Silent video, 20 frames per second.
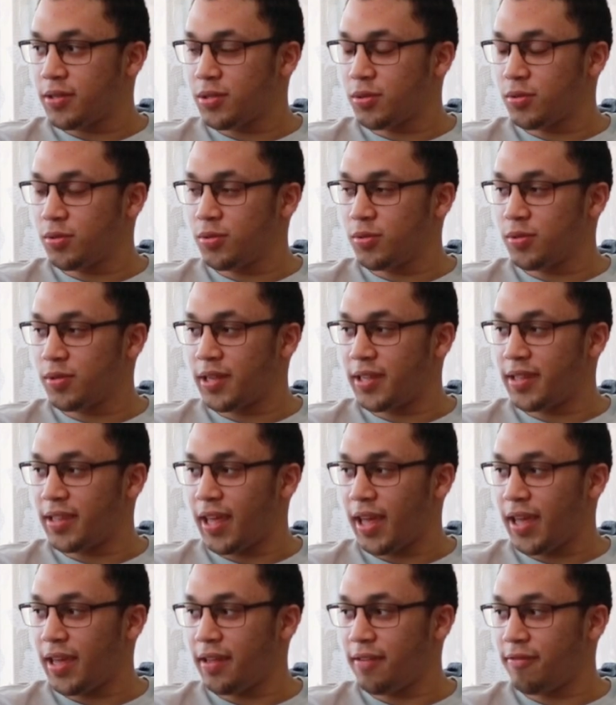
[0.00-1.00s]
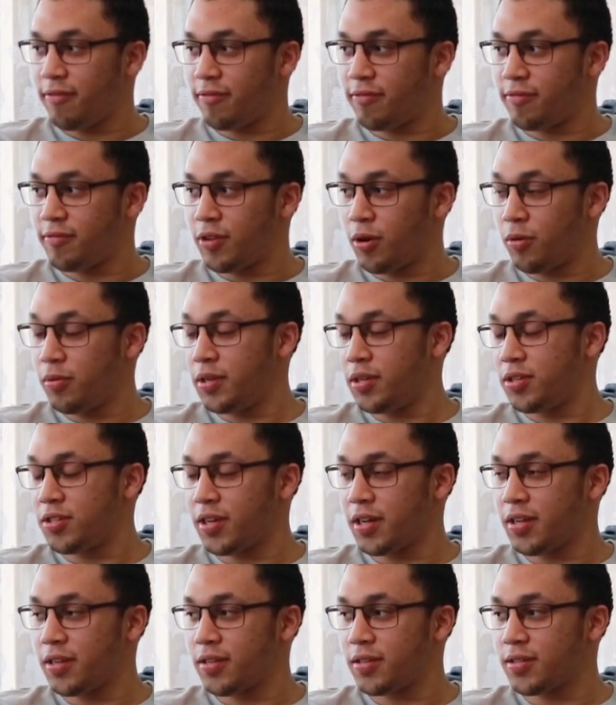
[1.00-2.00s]
school and they've known each
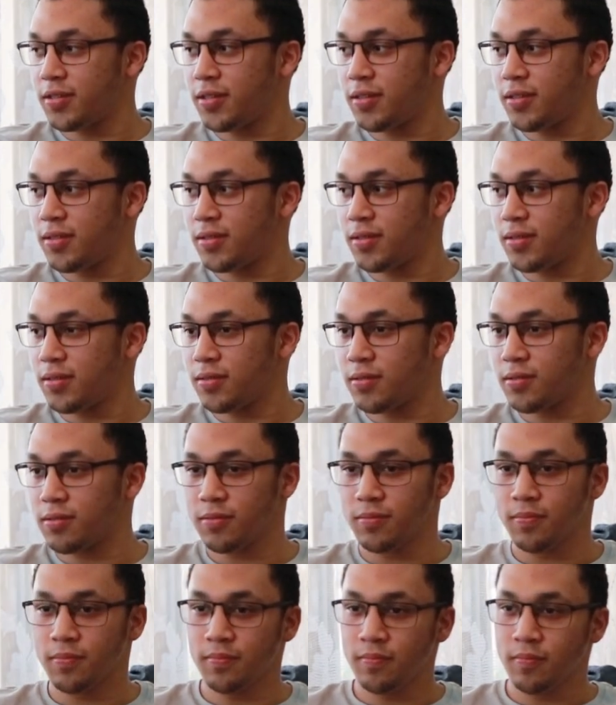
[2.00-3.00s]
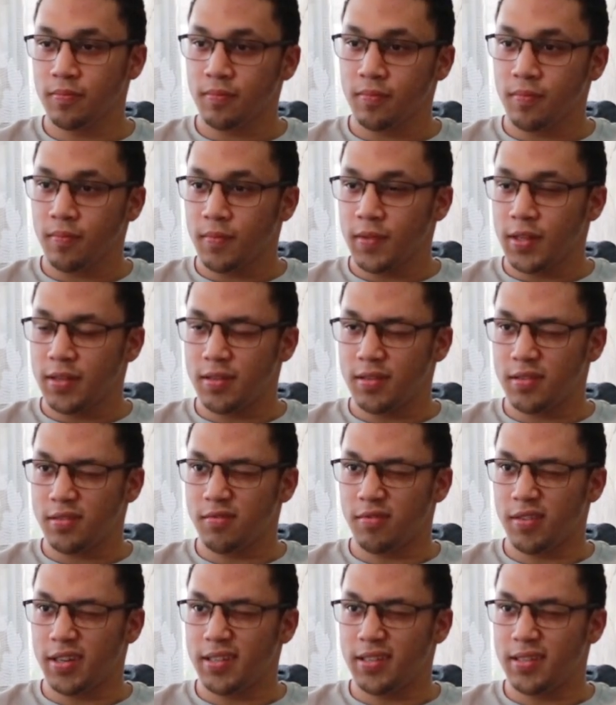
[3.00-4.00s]
other since
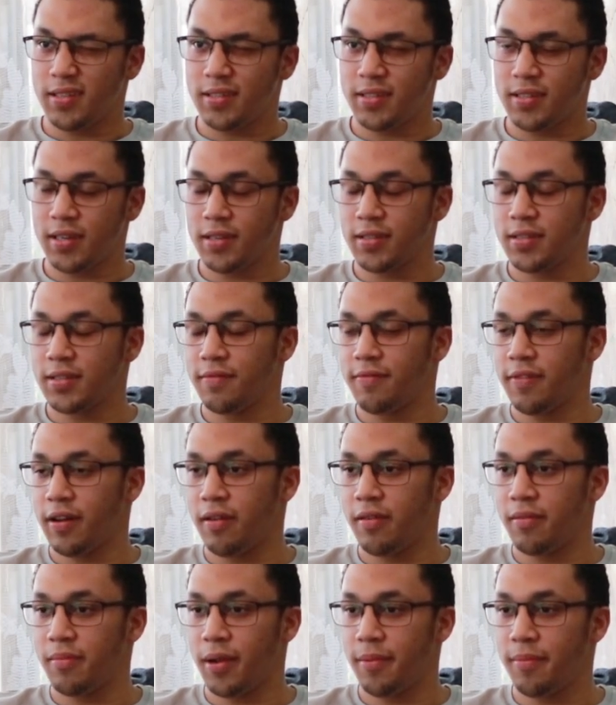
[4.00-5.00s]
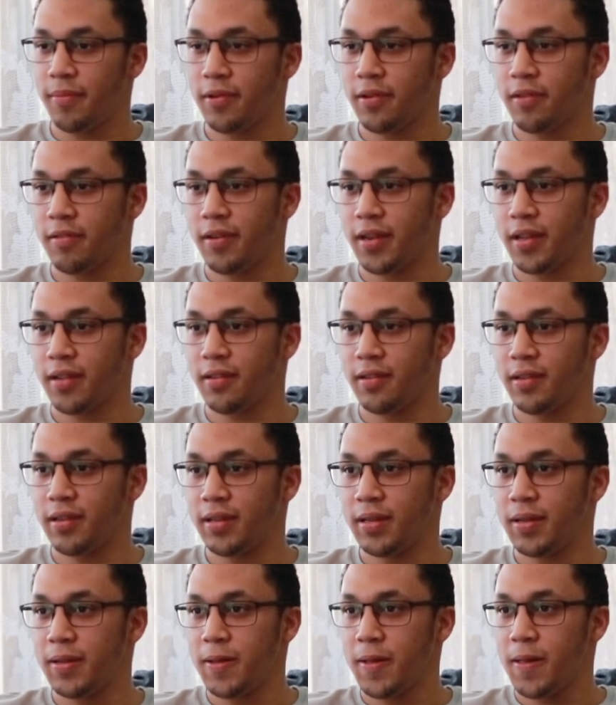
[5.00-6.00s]
grade 6, if I remember correctly.
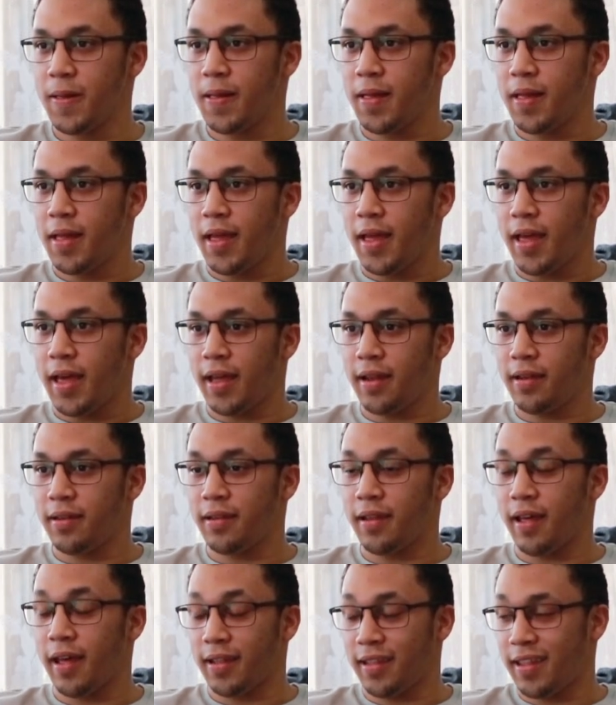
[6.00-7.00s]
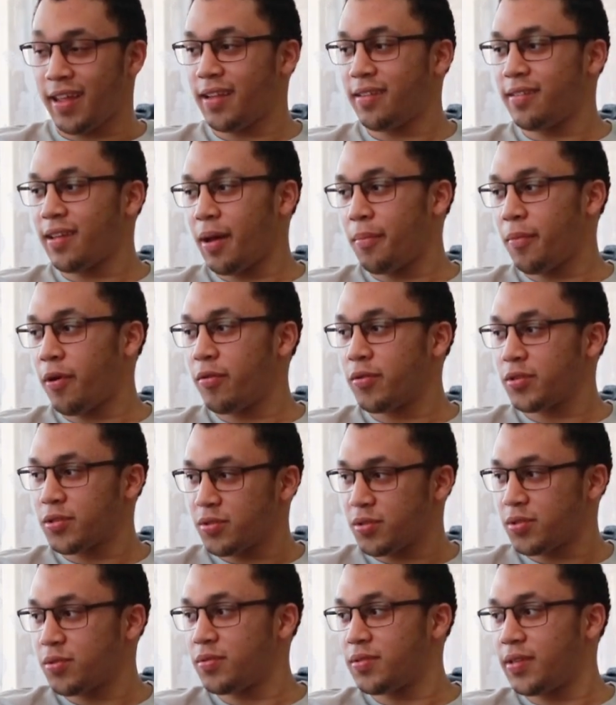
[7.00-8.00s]
And at that time I was
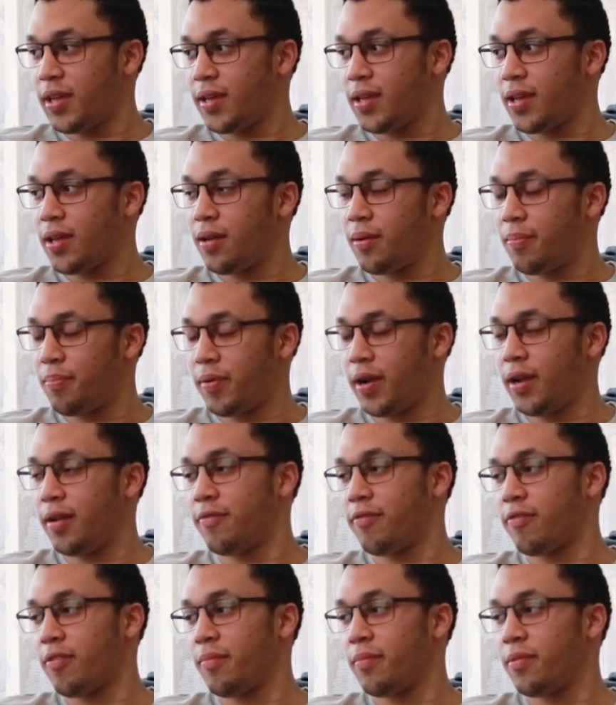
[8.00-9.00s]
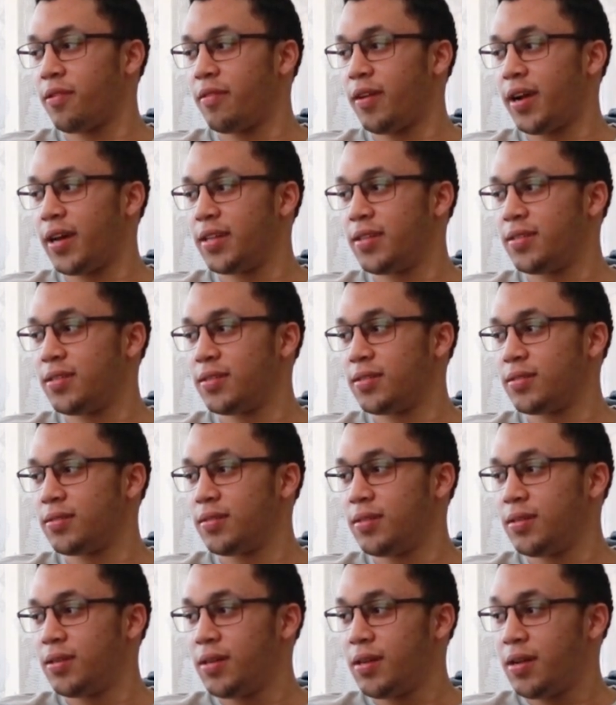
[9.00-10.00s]
also taking a break from the writing.
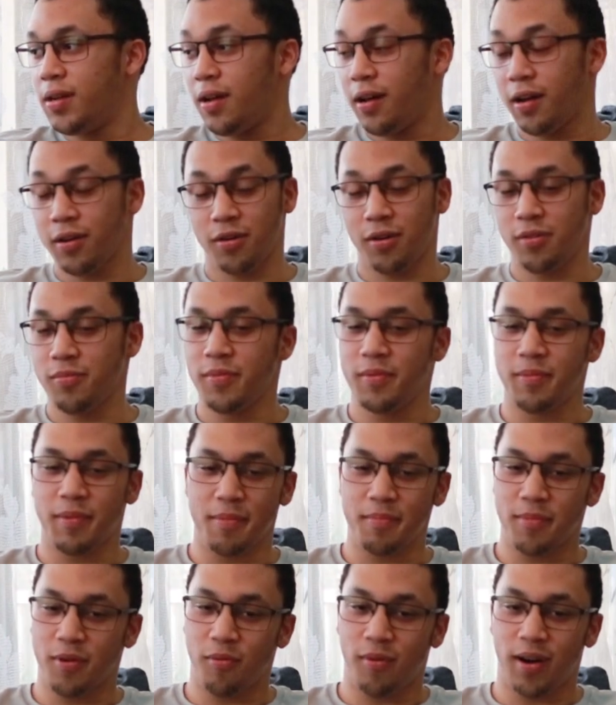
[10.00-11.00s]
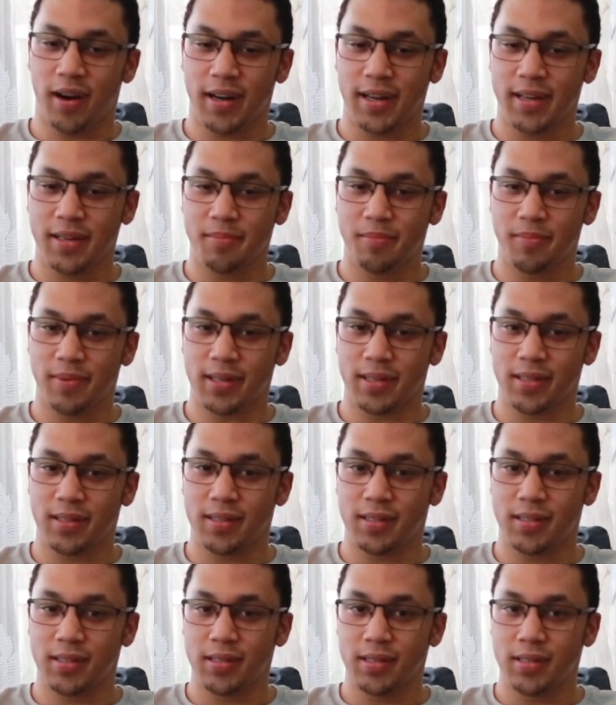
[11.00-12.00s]
I can't remember why, but
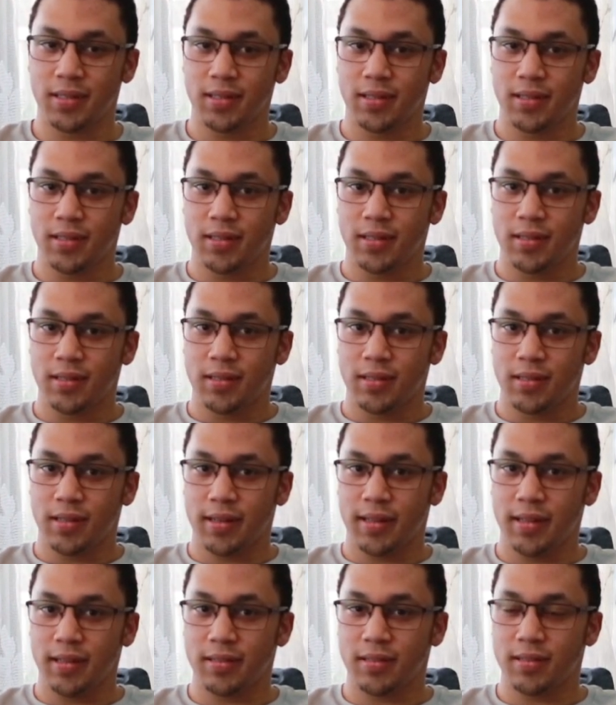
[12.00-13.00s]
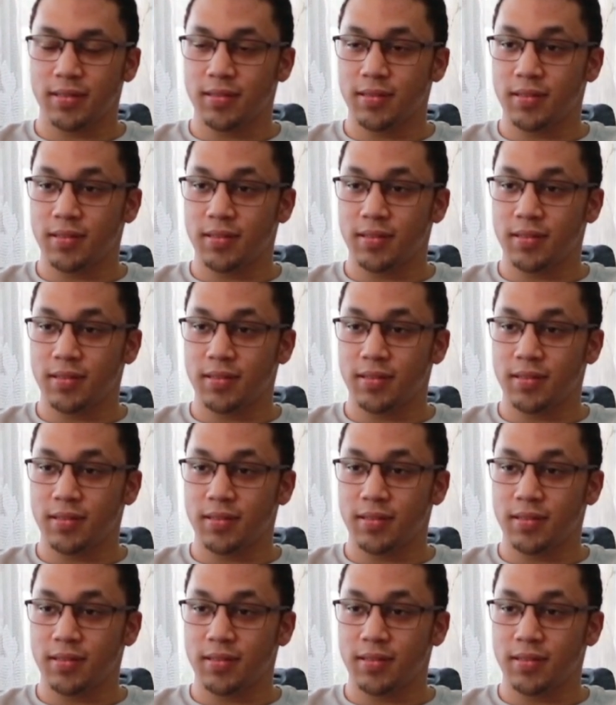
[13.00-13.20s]
I think